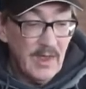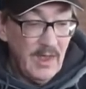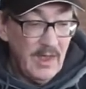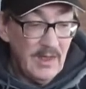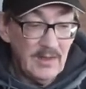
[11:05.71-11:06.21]

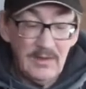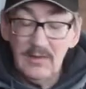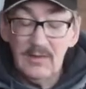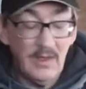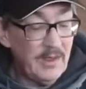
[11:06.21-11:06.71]
And,
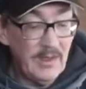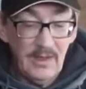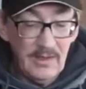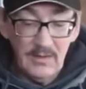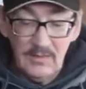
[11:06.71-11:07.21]

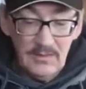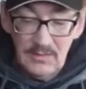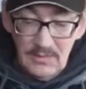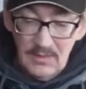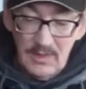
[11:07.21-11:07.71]

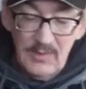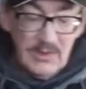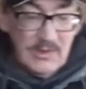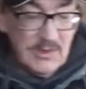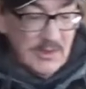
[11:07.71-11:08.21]

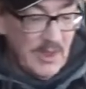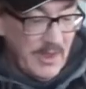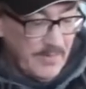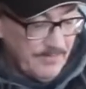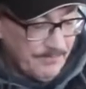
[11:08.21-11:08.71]
you just
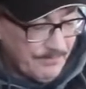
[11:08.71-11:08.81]
gotta,